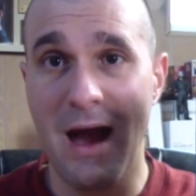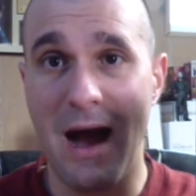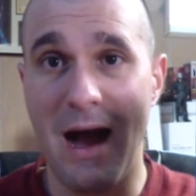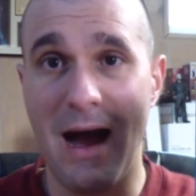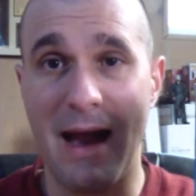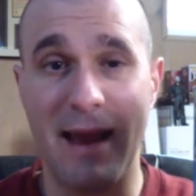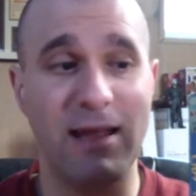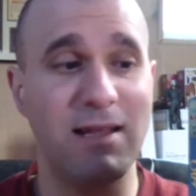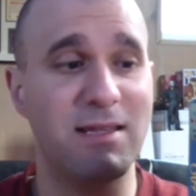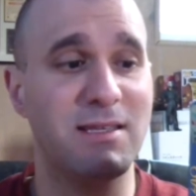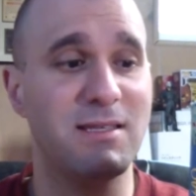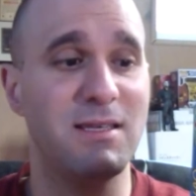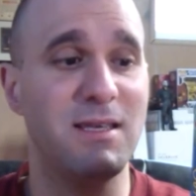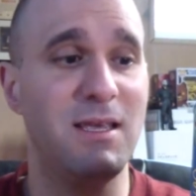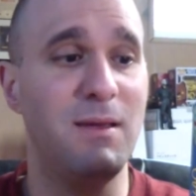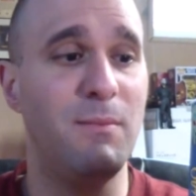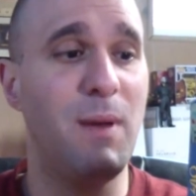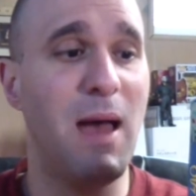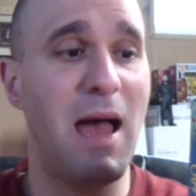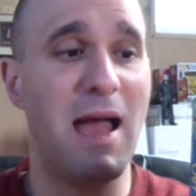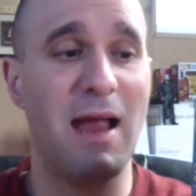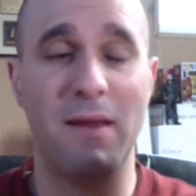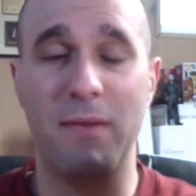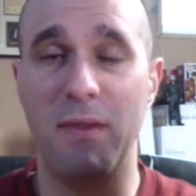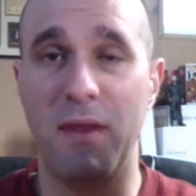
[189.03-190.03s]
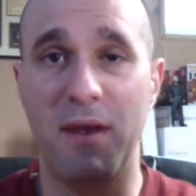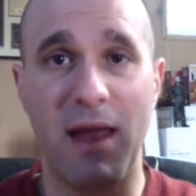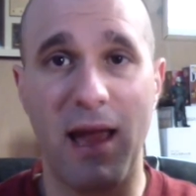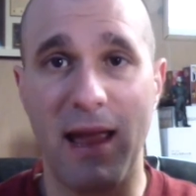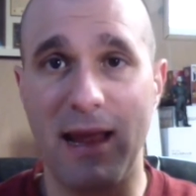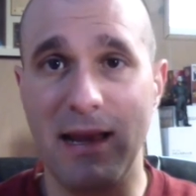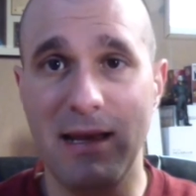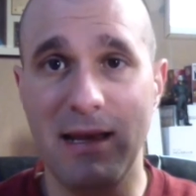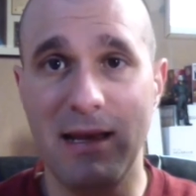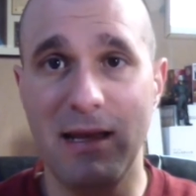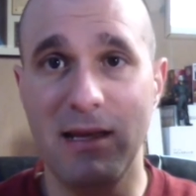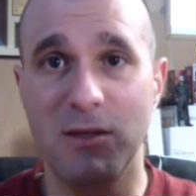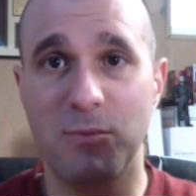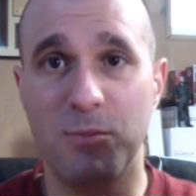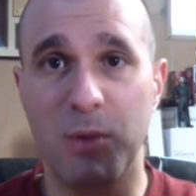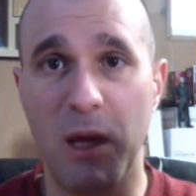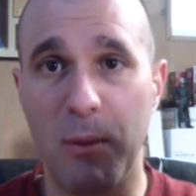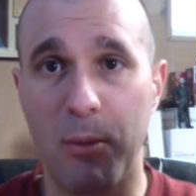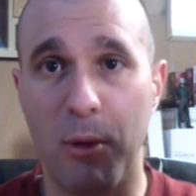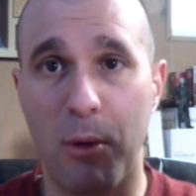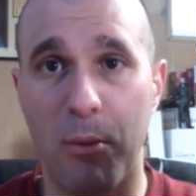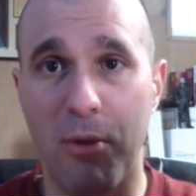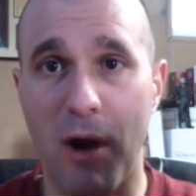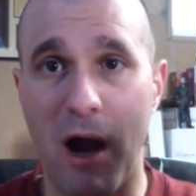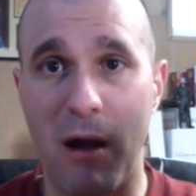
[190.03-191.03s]
I could see back in the 90s
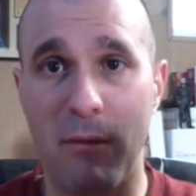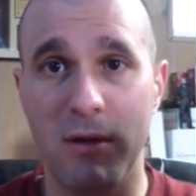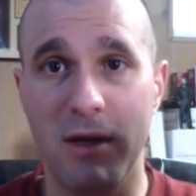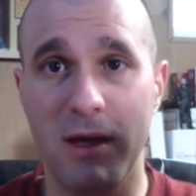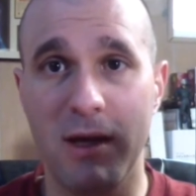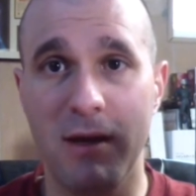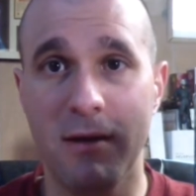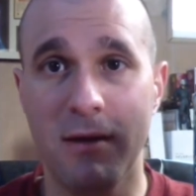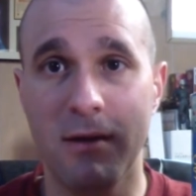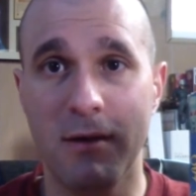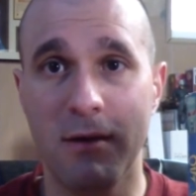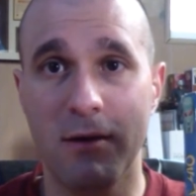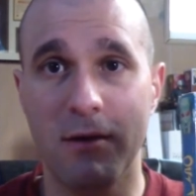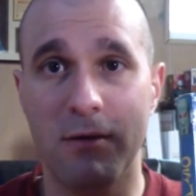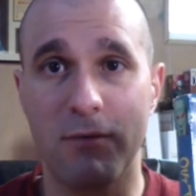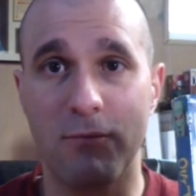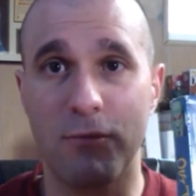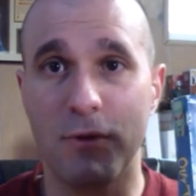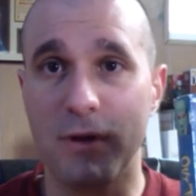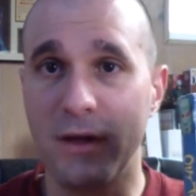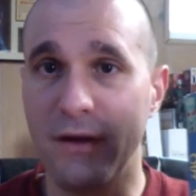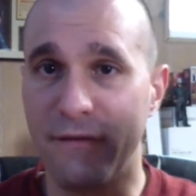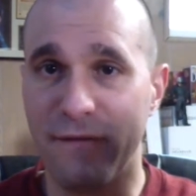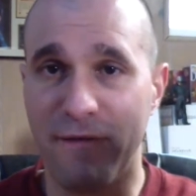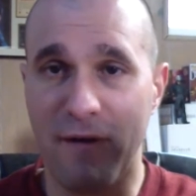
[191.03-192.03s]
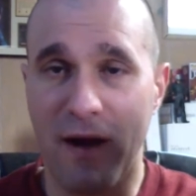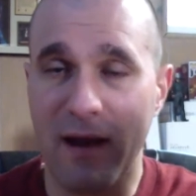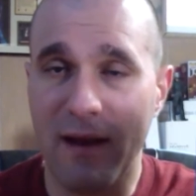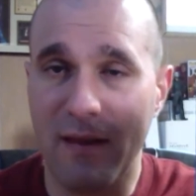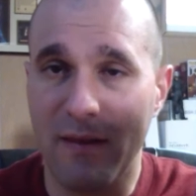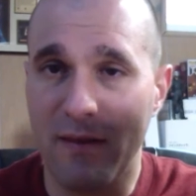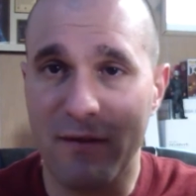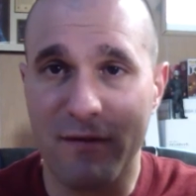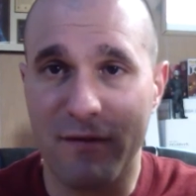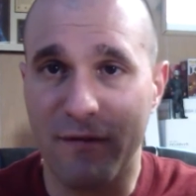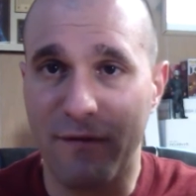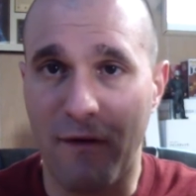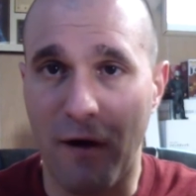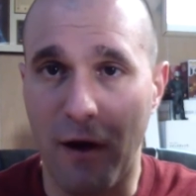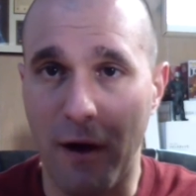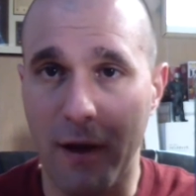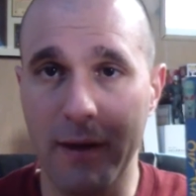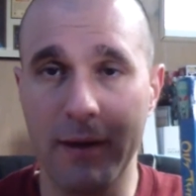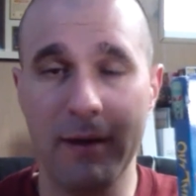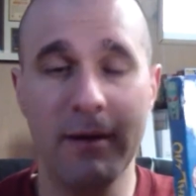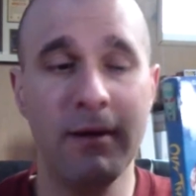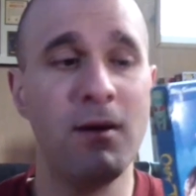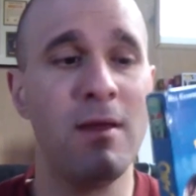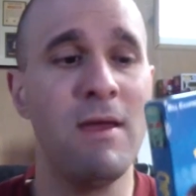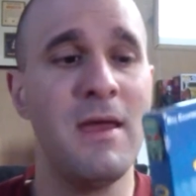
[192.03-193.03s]
people probably really finding this
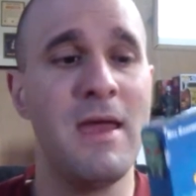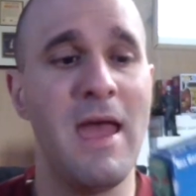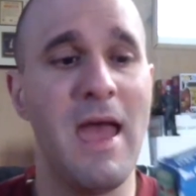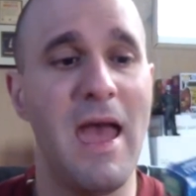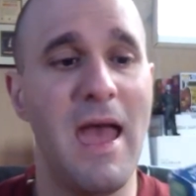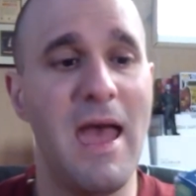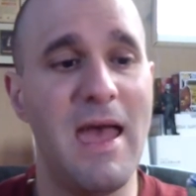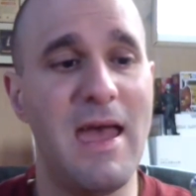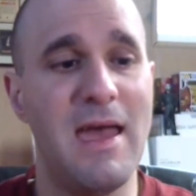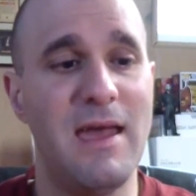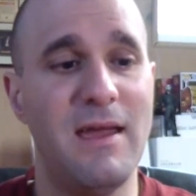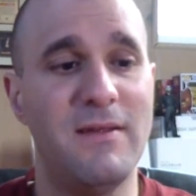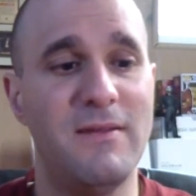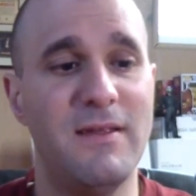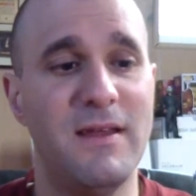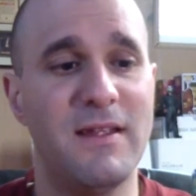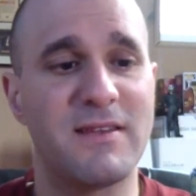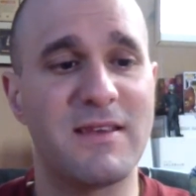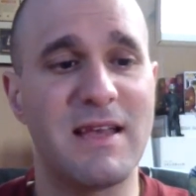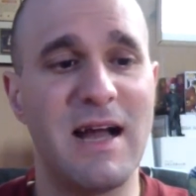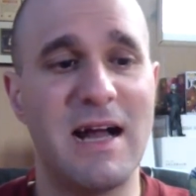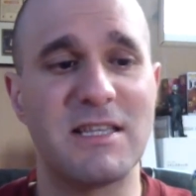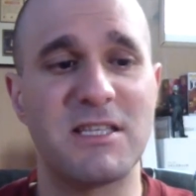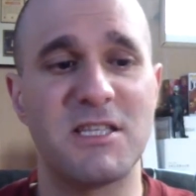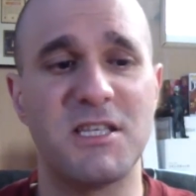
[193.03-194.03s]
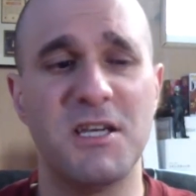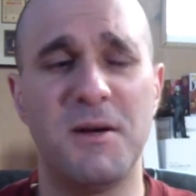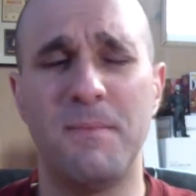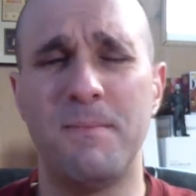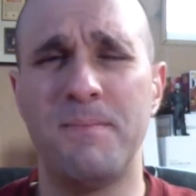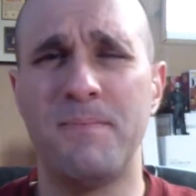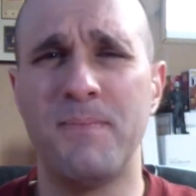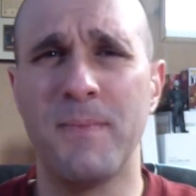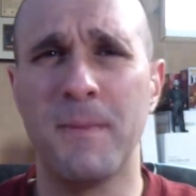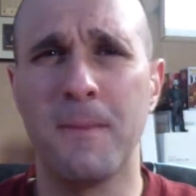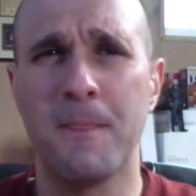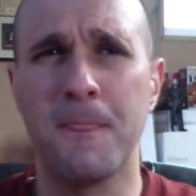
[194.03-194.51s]
fun and it's got some